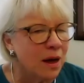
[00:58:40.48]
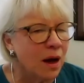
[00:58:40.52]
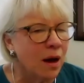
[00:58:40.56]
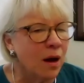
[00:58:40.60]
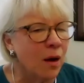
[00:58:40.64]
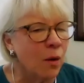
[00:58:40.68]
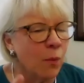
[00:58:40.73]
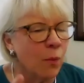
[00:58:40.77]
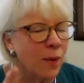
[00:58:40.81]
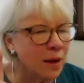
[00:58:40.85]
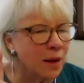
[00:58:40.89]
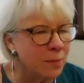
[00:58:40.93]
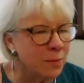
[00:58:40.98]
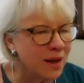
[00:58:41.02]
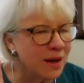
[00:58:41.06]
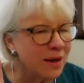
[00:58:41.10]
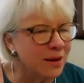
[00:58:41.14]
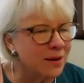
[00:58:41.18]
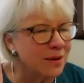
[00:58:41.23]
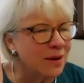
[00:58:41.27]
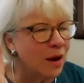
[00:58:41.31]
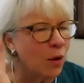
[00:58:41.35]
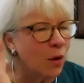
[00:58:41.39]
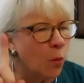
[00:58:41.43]
Oh, wait a
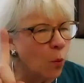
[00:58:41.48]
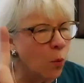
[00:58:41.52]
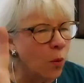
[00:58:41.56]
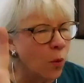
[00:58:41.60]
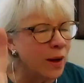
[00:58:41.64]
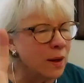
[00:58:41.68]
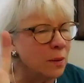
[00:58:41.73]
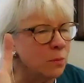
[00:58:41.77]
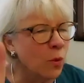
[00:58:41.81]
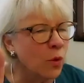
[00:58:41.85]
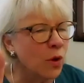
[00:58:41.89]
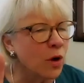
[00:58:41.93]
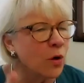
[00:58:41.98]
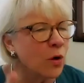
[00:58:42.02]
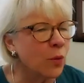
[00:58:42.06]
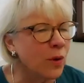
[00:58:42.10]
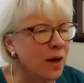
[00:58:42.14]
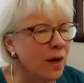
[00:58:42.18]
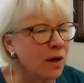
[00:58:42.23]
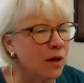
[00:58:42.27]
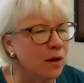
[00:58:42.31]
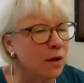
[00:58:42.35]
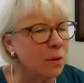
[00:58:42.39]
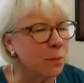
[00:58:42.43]
minute. One more
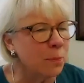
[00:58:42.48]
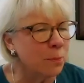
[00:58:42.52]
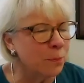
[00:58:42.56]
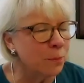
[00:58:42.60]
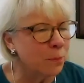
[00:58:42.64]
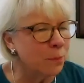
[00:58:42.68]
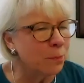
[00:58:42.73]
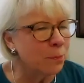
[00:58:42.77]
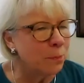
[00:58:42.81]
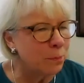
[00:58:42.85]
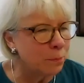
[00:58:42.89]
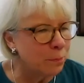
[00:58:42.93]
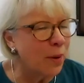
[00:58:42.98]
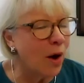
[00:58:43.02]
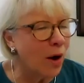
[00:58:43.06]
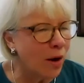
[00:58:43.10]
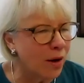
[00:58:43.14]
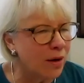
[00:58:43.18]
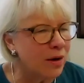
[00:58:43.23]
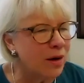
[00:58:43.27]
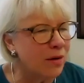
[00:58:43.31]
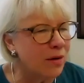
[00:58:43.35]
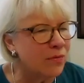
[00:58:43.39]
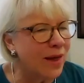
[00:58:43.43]
critical
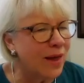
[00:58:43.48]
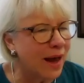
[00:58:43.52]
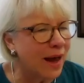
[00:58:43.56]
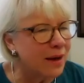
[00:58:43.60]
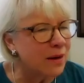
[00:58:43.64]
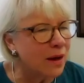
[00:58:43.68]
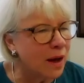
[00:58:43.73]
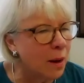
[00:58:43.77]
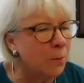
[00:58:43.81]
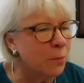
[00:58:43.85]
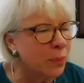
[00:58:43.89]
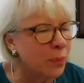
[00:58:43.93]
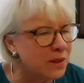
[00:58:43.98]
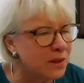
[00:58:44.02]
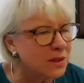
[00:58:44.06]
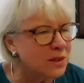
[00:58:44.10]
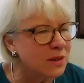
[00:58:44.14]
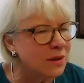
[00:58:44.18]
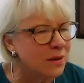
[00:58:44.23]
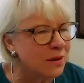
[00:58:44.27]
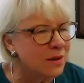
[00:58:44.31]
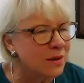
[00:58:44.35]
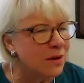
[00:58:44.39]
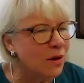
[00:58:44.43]
part of that
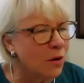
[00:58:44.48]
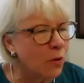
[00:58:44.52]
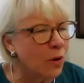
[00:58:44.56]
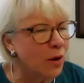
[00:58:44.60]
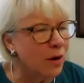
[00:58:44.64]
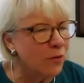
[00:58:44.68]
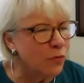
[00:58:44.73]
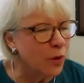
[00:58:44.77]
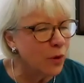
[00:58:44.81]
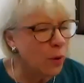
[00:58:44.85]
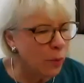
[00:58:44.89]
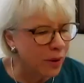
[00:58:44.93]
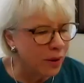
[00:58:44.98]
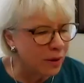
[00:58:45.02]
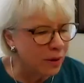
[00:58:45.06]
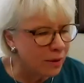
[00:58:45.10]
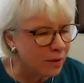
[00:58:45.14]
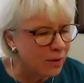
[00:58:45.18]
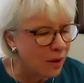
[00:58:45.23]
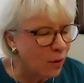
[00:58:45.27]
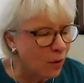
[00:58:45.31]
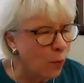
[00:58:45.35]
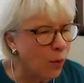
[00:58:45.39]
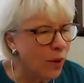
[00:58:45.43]
compass, or if you
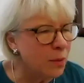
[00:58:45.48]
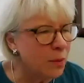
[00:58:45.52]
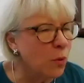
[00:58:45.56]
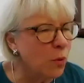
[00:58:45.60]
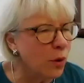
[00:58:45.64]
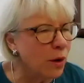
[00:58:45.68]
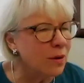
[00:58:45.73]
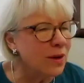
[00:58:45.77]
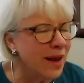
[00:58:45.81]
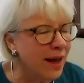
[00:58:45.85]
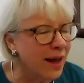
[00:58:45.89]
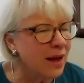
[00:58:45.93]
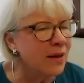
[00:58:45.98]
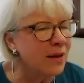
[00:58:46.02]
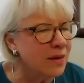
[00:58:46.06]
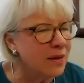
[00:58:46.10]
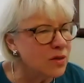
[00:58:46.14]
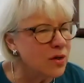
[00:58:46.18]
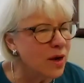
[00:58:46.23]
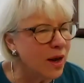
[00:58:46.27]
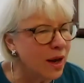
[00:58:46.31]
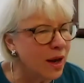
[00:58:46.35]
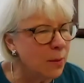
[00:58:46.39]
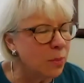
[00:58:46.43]
will, one more leg of
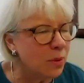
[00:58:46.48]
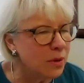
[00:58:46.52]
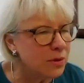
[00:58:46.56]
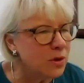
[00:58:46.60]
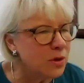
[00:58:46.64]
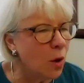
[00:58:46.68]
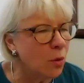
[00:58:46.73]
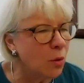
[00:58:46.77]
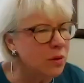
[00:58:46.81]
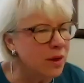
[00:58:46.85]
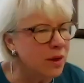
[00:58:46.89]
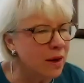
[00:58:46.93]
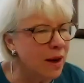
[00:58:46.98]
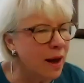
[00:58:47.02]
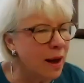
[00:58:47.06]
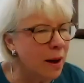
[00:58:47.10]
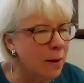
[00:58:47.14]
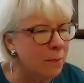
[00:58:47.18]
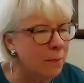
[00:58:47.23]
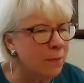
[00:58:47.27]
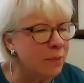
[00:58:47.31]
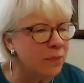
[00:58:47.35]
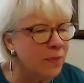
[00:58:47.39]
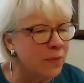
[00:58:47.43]
the table to hold it
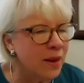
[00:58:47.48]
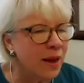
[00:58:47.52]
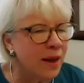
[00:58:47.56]
up.